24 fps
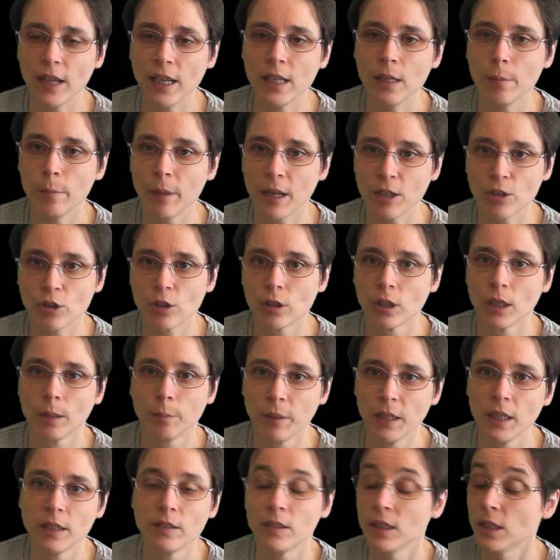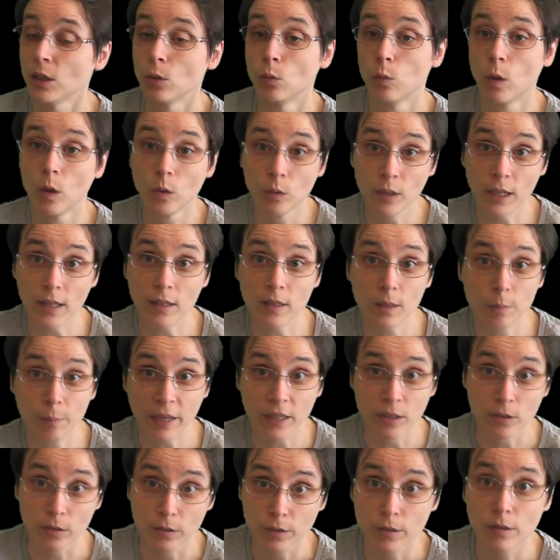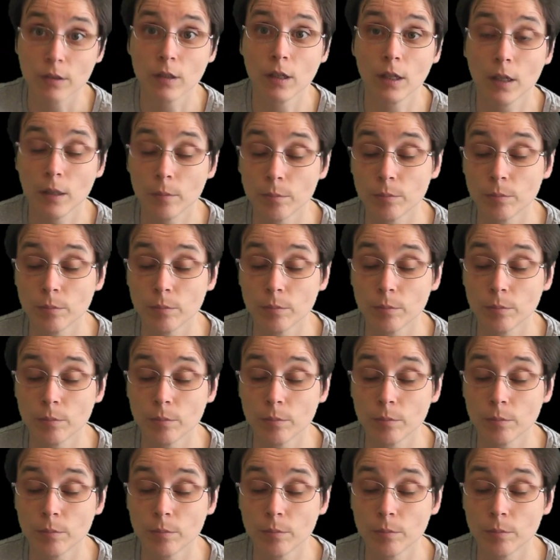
any magical ability, you won't get spells.